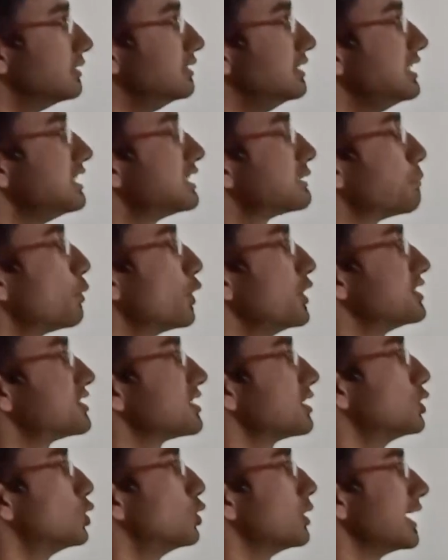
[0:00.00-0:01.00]
These
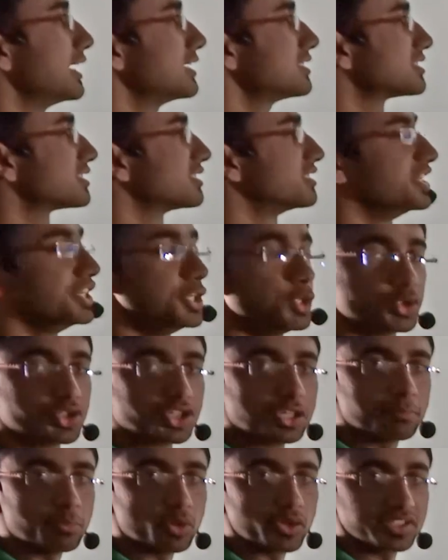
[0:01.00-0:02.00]
points are known as
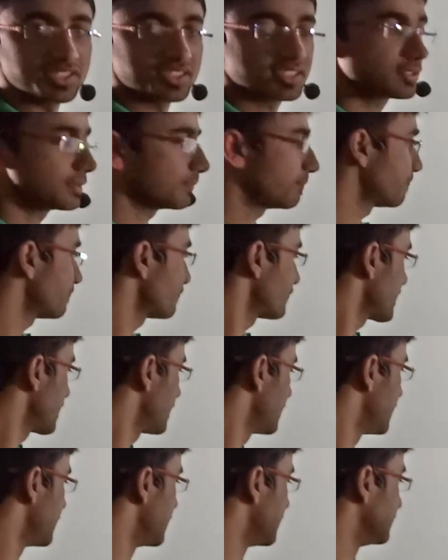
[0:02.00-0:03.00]
neutral points.
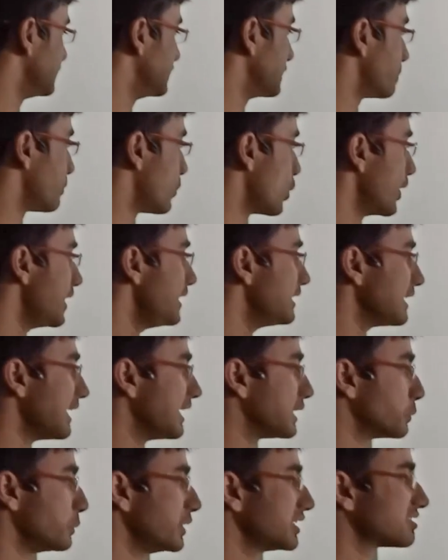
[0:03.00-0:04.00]
The point
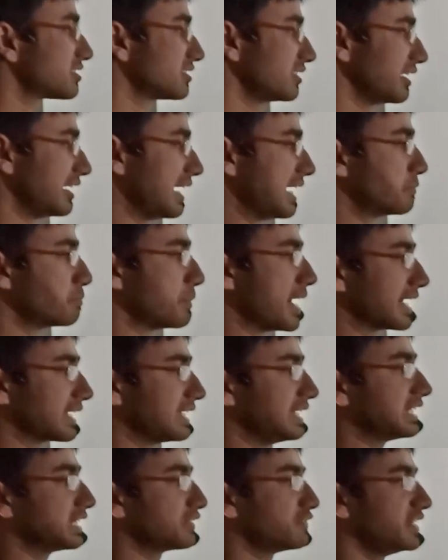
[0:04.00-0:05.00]
at which the net
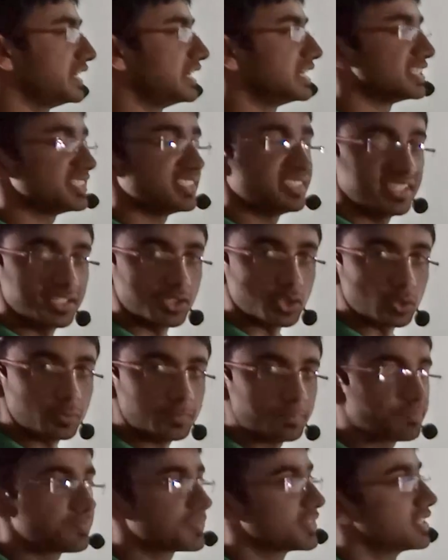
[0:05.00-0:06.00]
magnetic field is zero